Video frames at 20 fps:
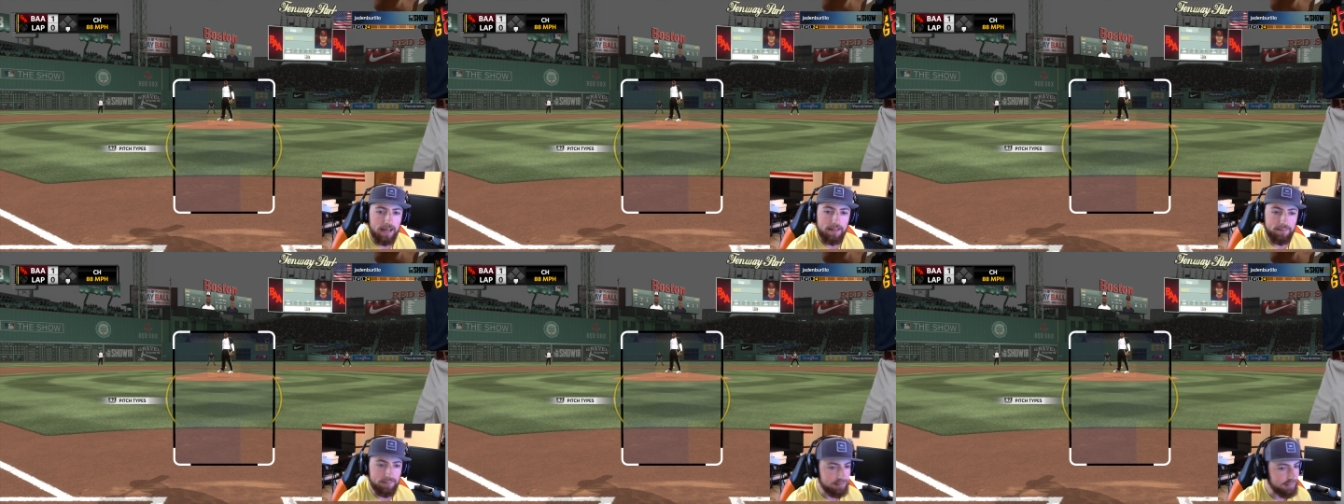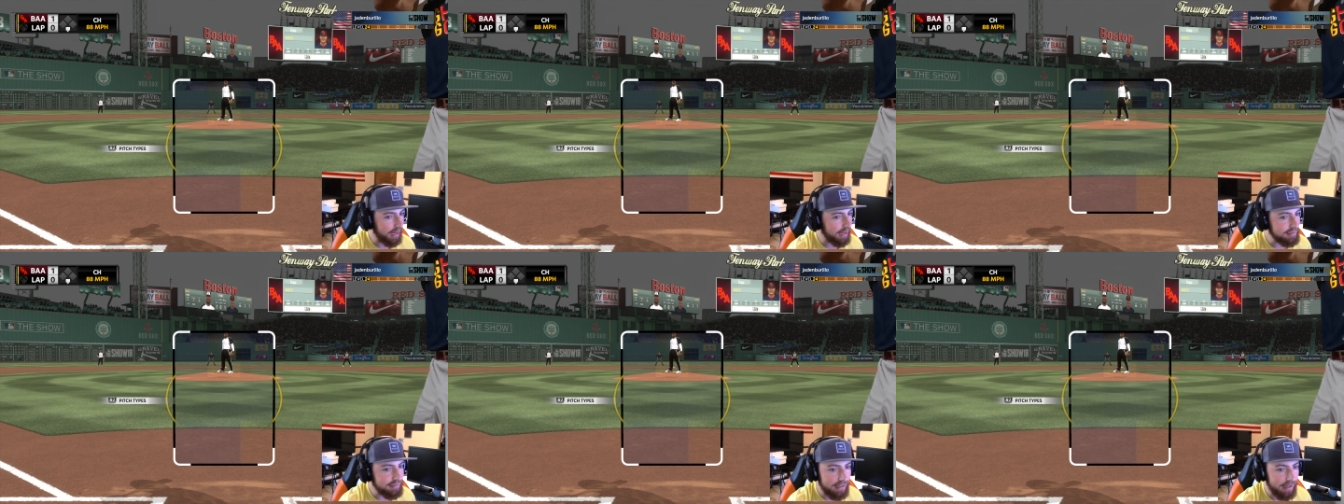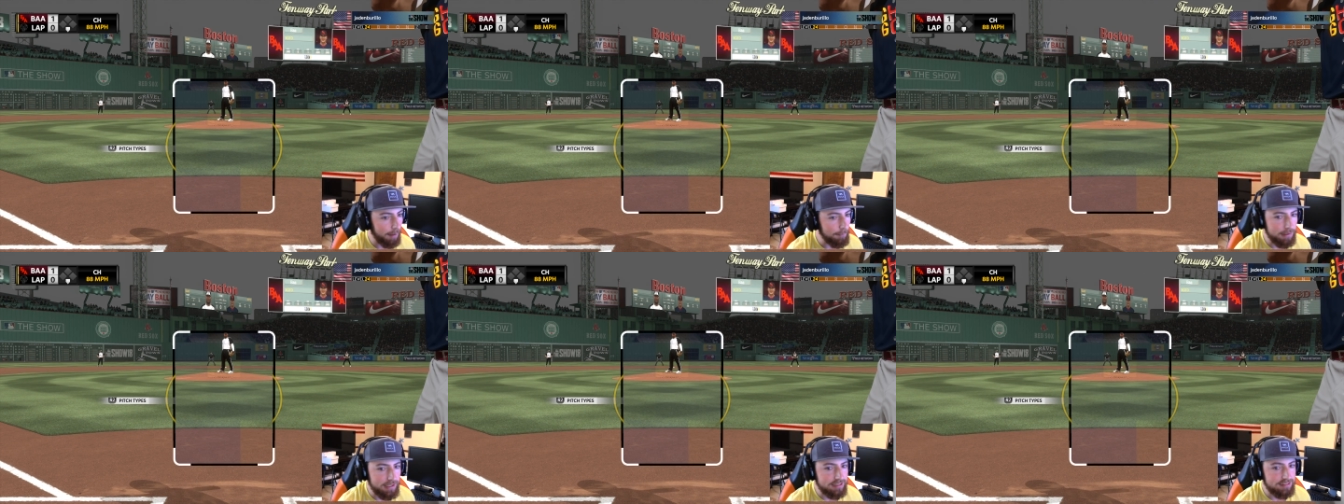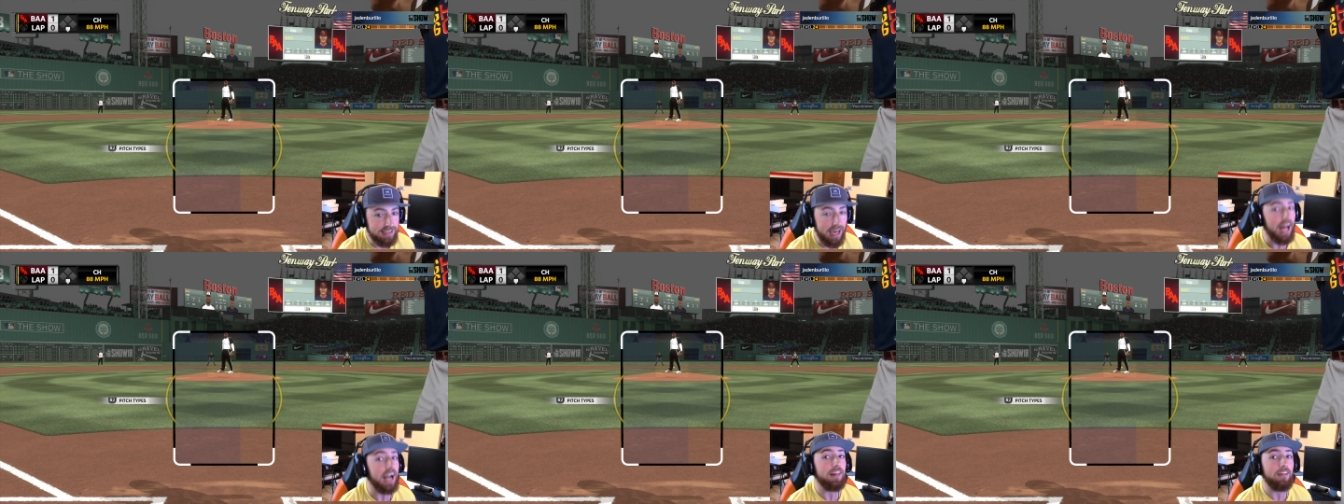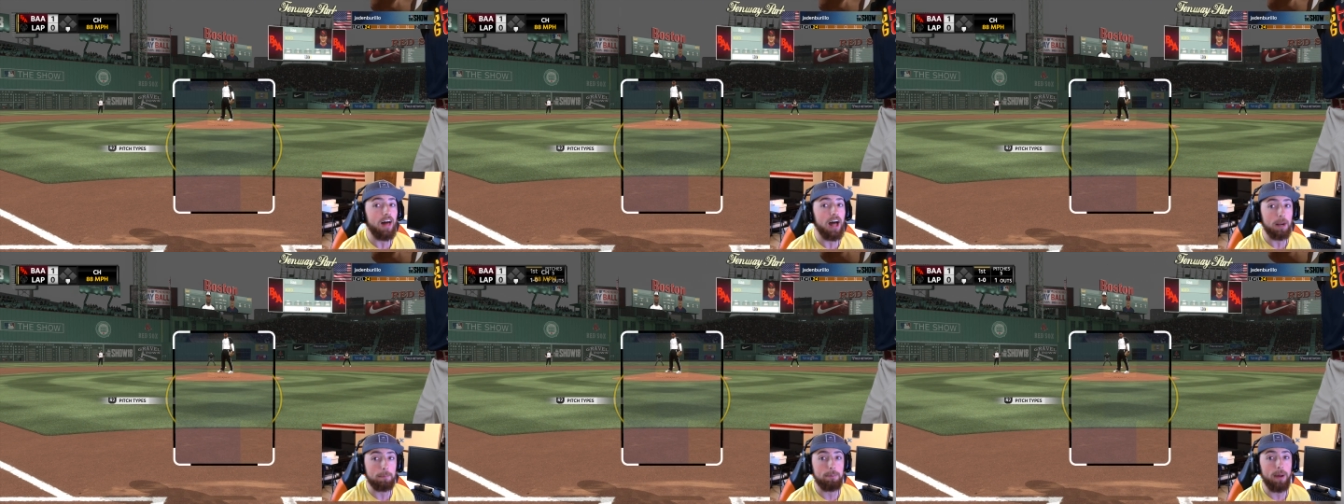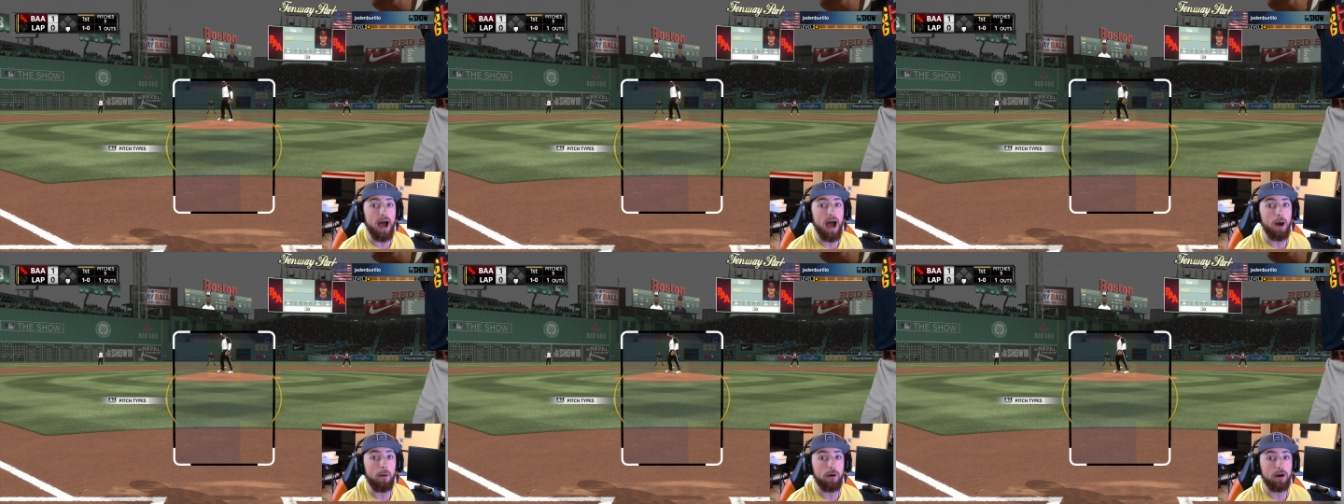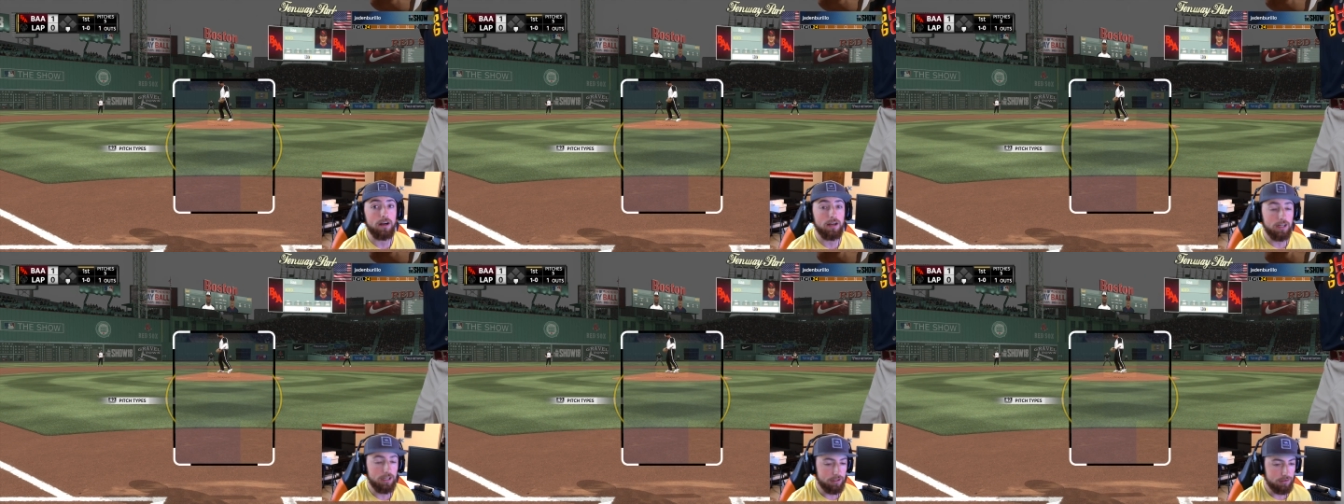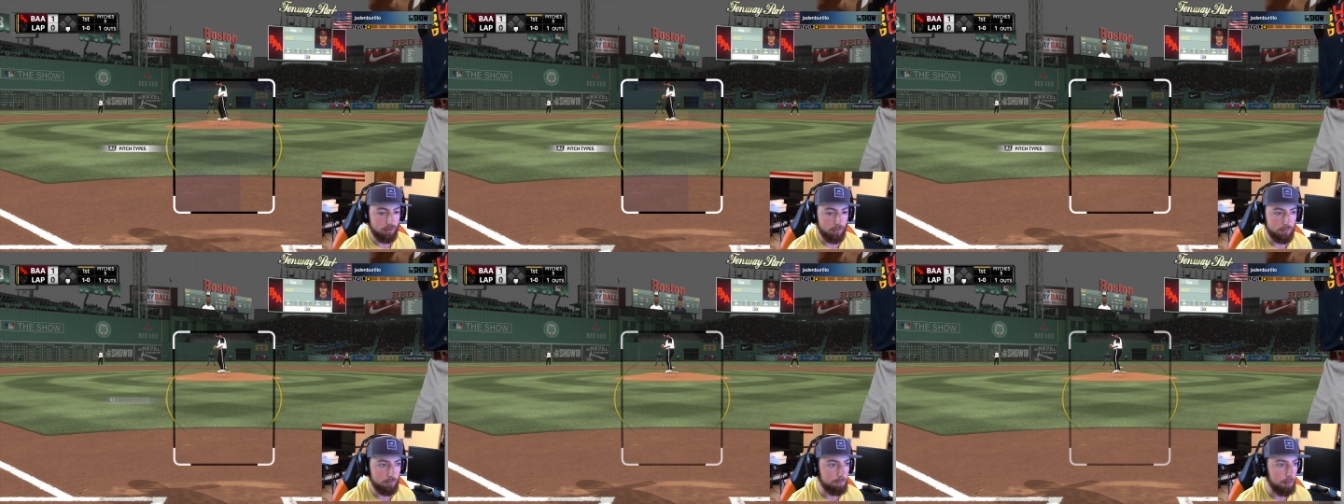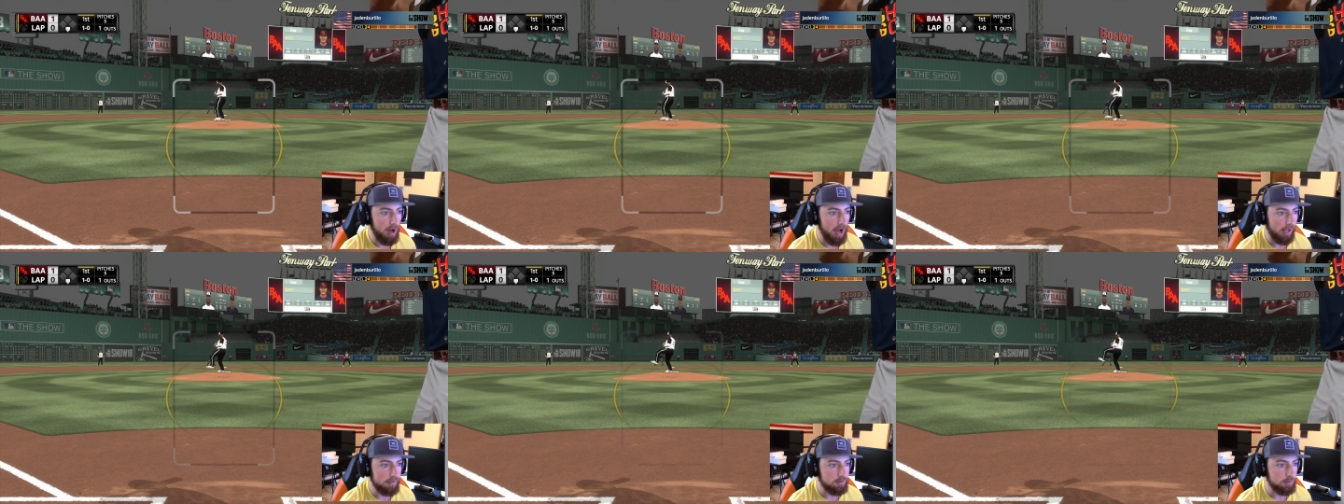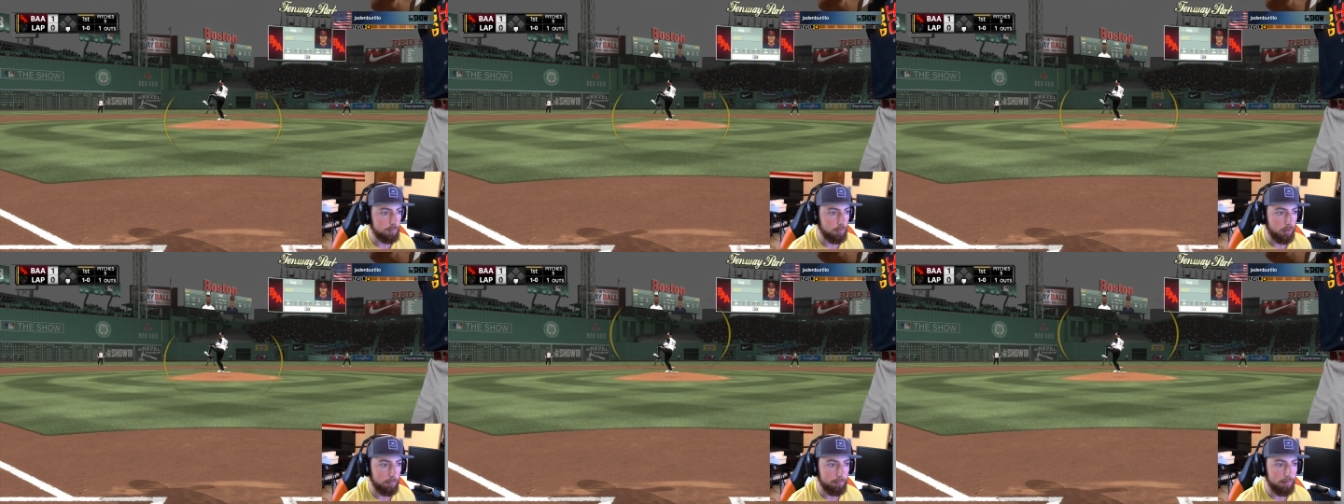This guy, I mean, he's got a lot of power, so it's possible.